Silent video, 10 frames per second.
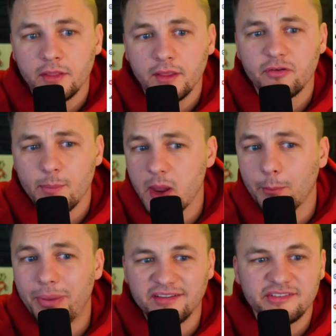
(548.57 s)
Then from
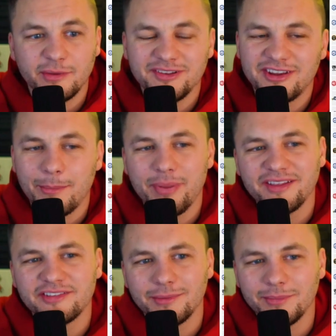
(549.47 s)
there, Ben Simmons. Yeah,
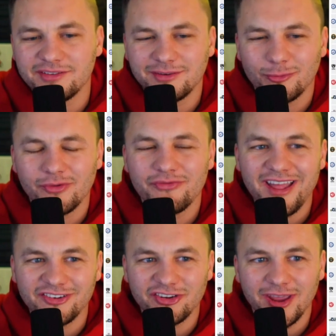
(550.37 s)
Ben Simmons,
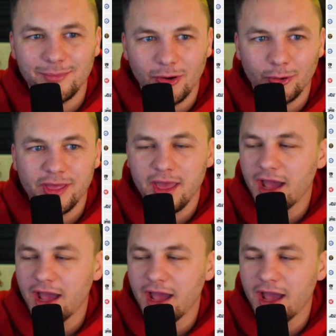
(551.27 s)
revenge game. Okay,